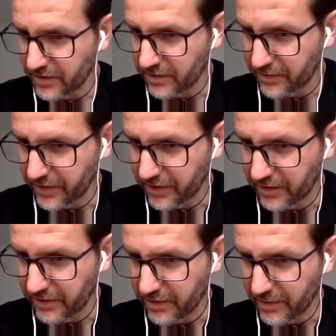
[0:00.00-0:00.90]
Hello,
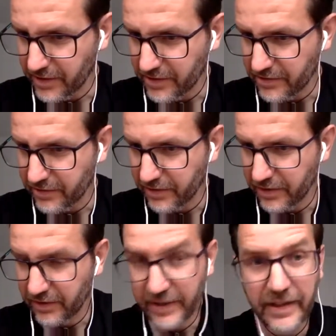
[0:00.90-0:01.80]
thank you very much
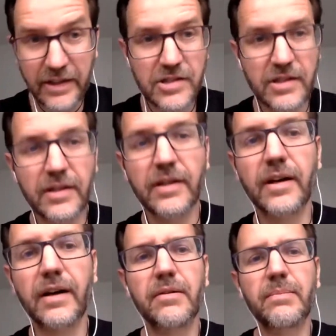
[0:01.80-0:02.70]
for your attention.
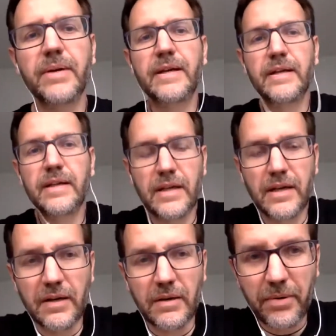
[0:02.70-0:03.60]
I will be
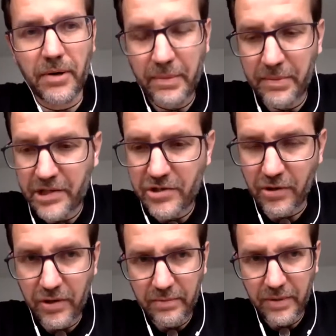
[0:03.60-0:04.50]
probably
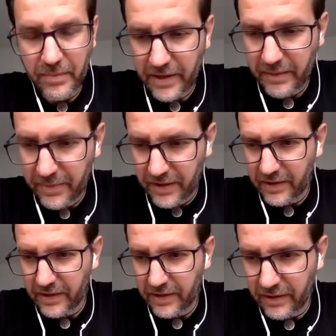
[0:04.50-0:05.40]
short. We might
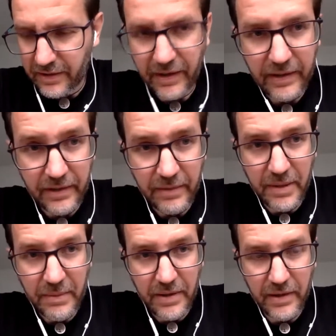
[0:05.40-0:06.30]
be interacting
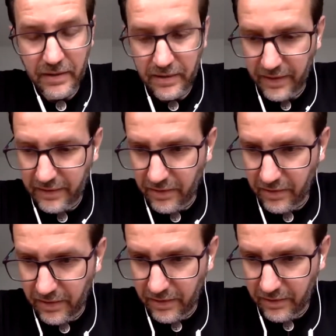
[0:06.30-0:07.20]
maybe later
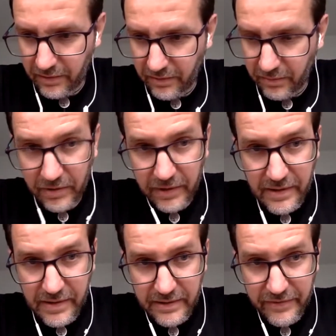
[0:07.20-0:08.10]
on more
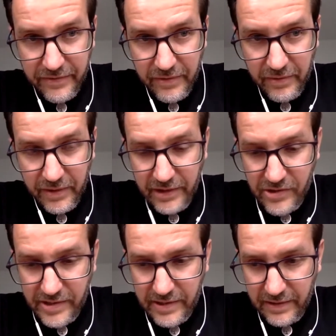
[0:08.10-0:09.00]
details if you are
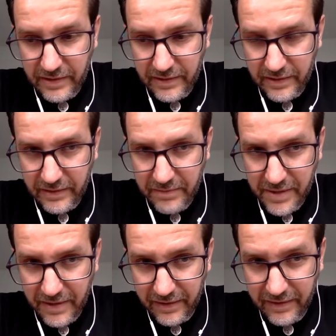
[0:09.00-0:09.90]
interested.
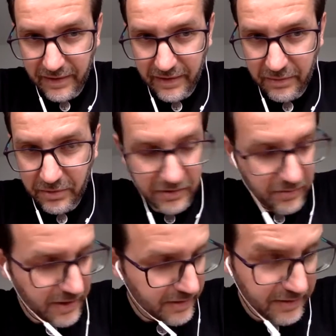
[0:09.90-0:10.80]
Yeah, exactly what
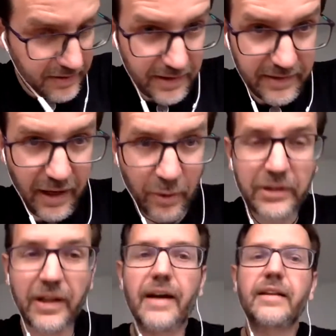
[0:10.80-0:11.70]
Resto has just
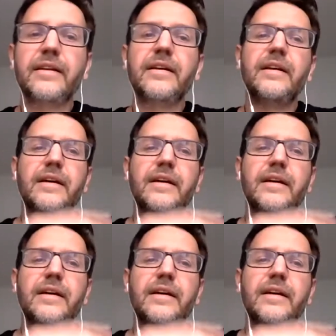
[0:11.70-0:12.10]
outlined.